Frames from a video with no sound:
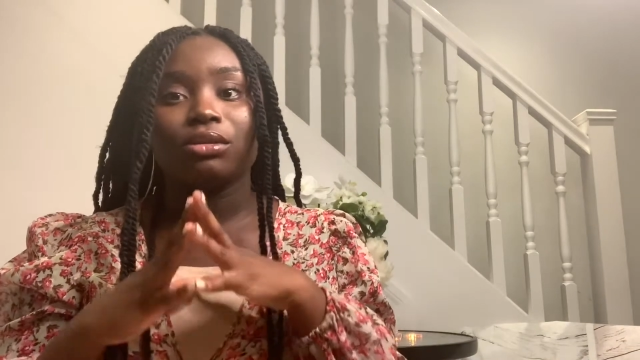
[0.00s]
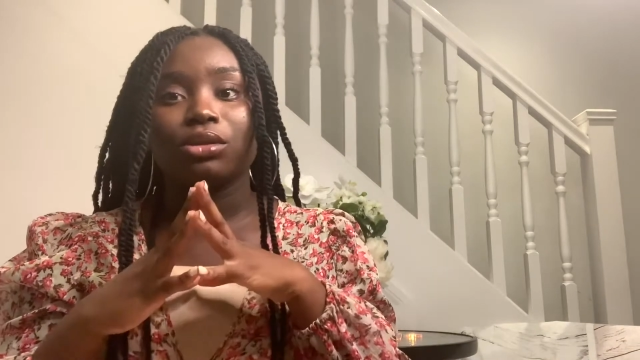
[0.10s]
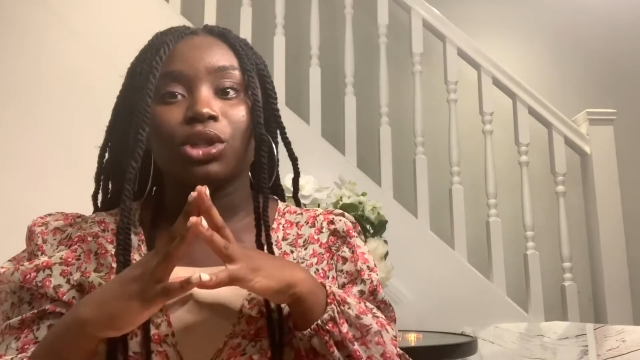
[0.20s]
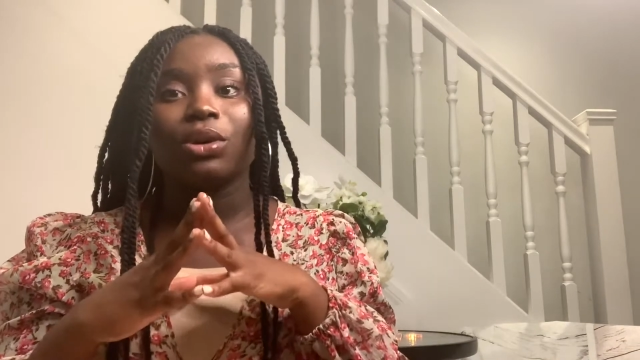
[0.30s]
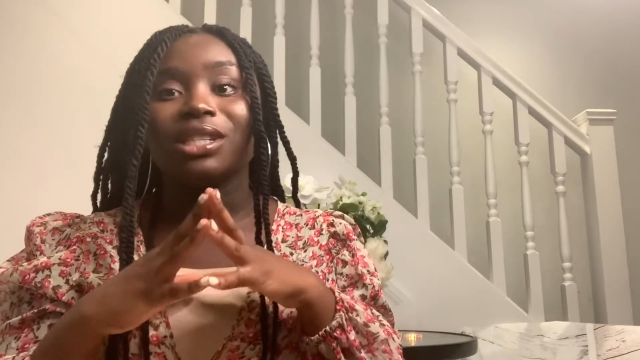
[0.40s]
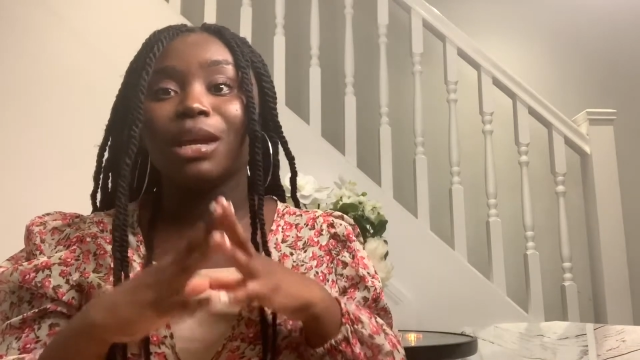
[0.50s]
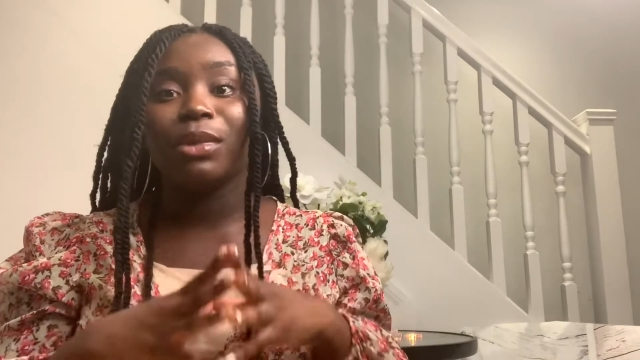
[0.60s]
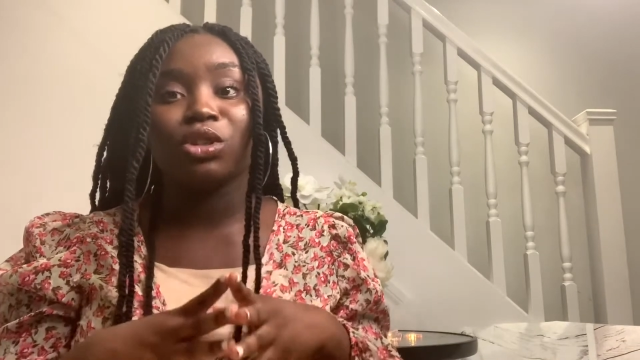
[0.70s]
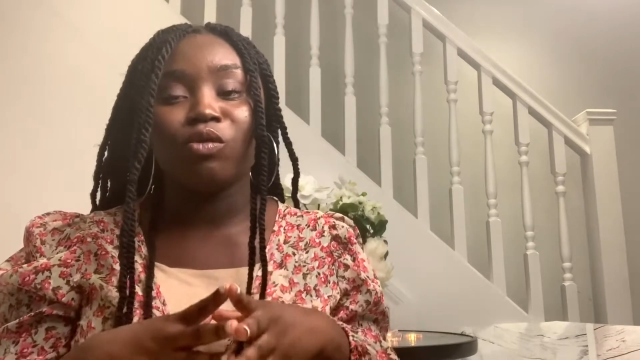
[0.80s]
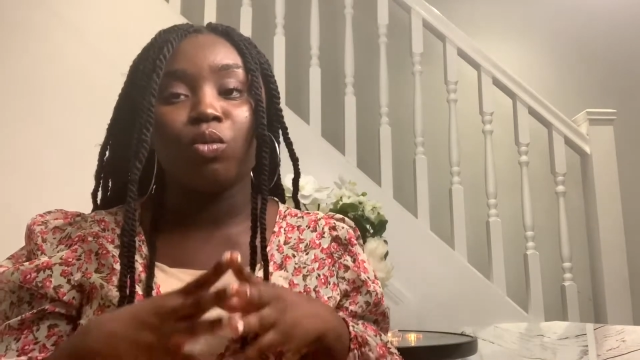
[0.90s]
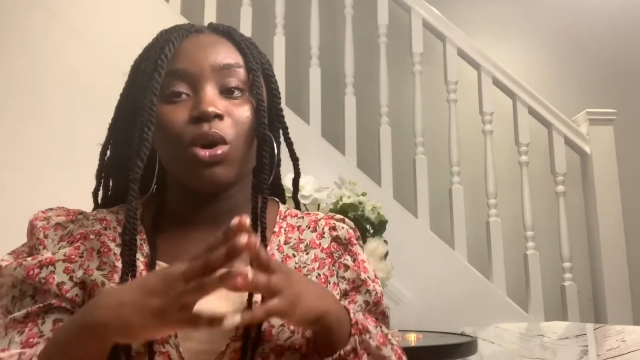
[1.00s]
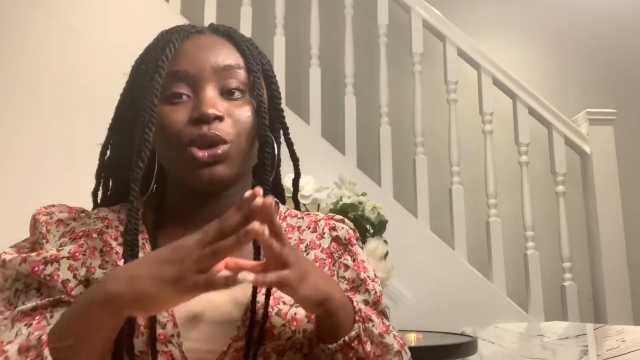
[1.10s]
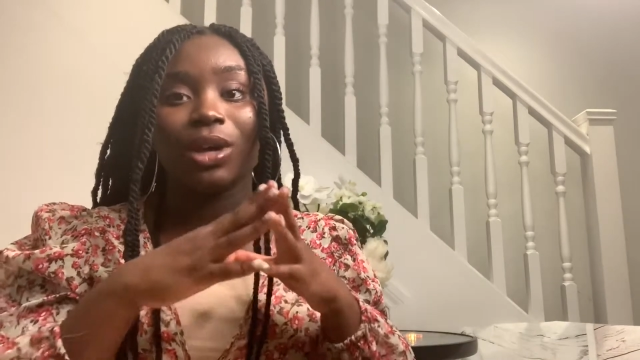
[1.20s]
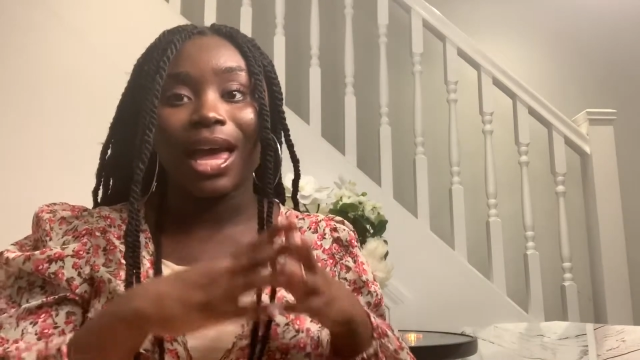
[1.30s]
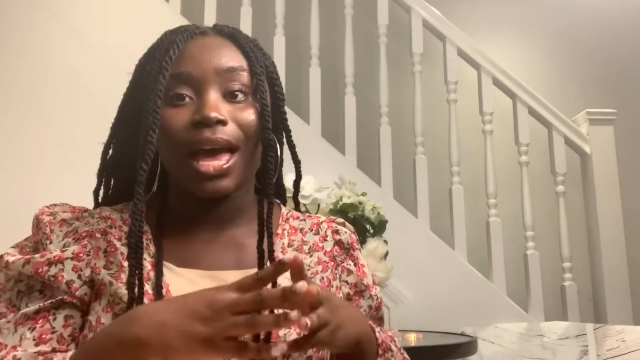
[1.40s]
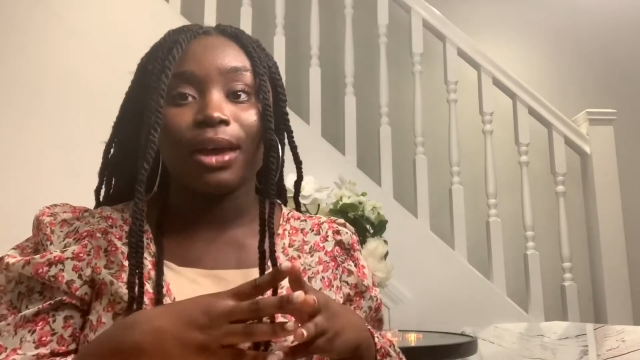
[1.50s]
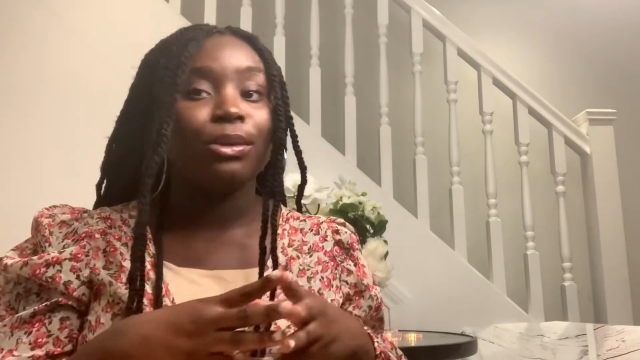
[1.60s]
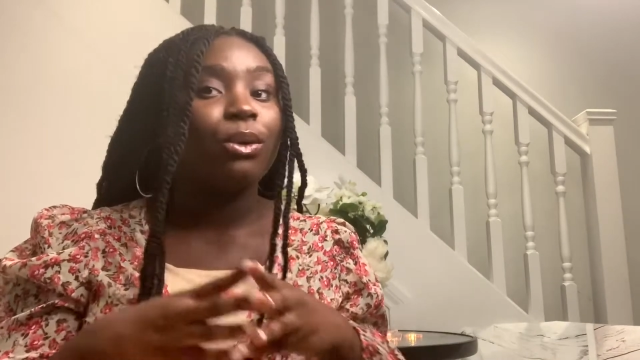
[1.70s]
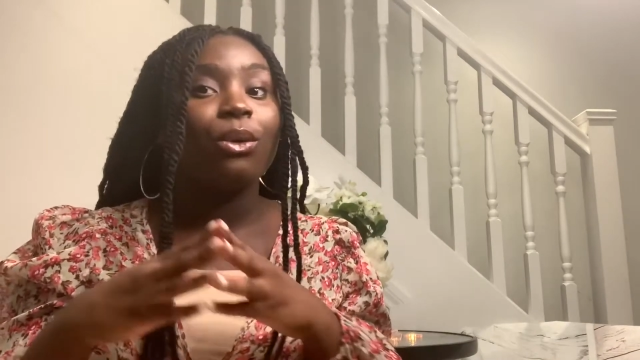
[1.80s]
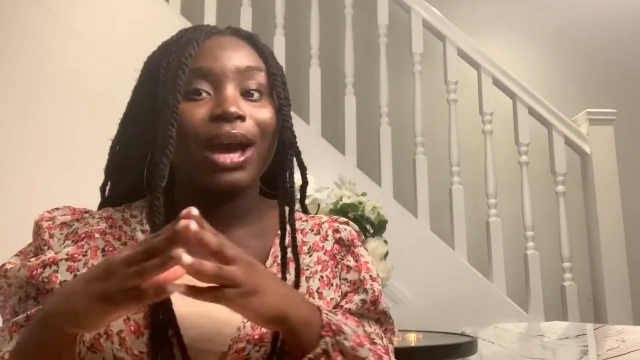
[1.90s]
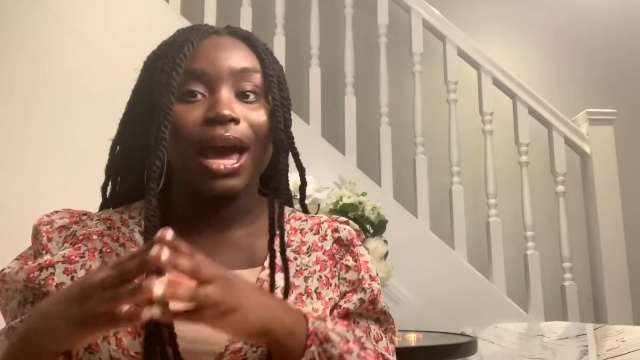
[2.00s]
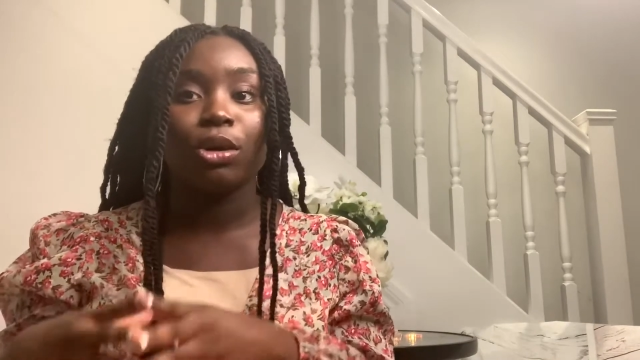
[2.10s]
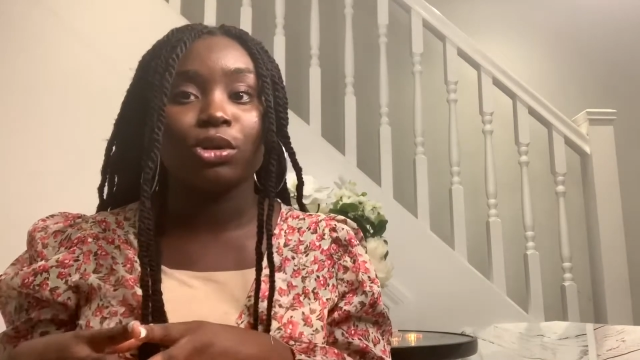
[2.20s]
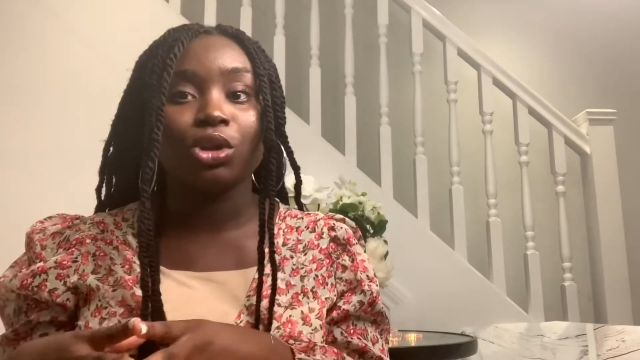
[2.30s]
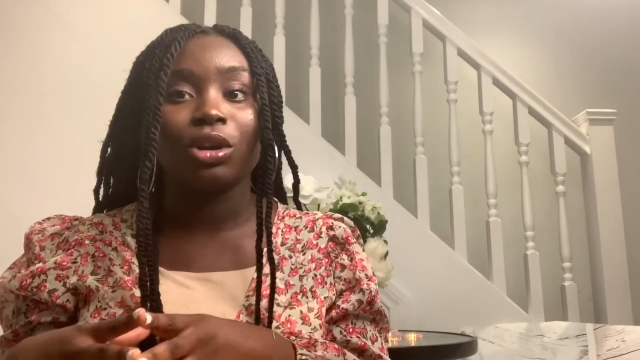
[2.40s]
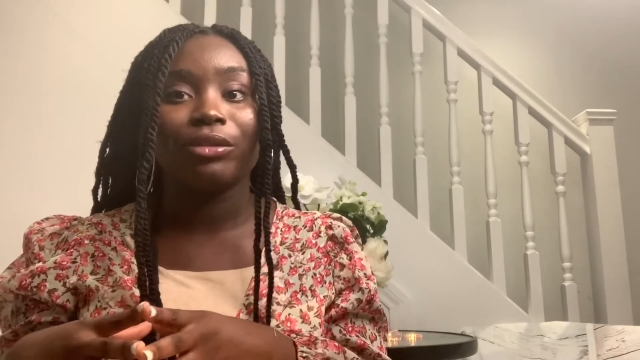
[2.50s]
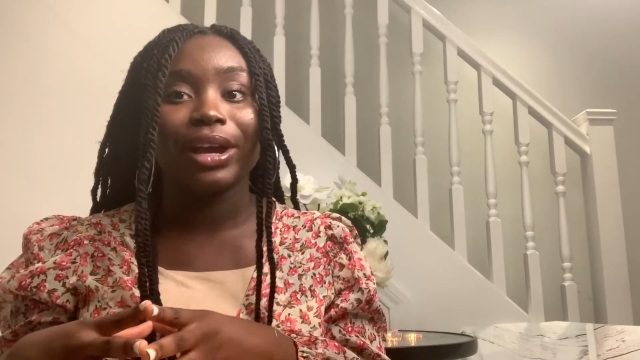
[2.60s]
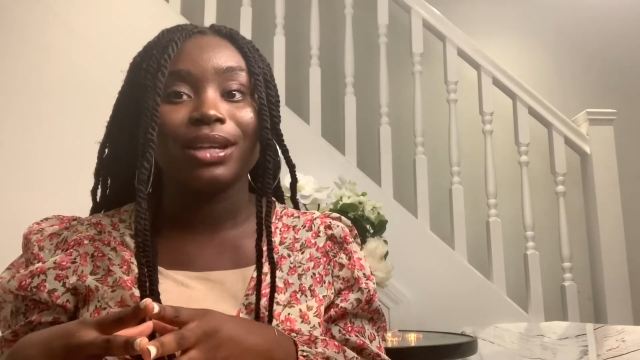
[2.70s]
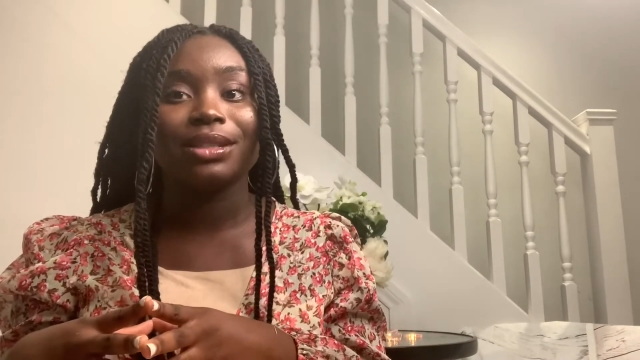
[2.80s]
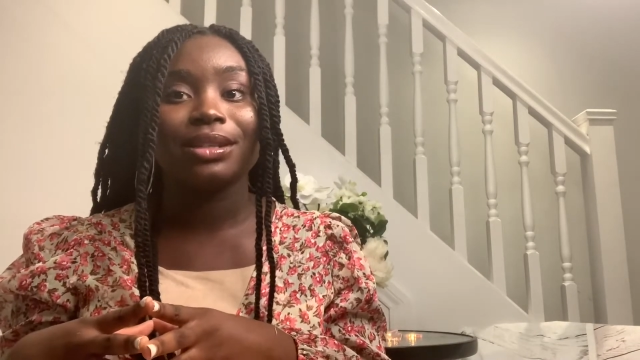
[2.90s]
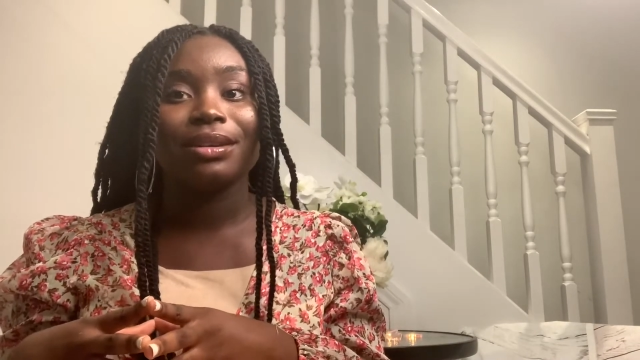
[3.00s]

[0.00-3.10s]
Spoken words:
it's limits of what you can or cannot tolerate.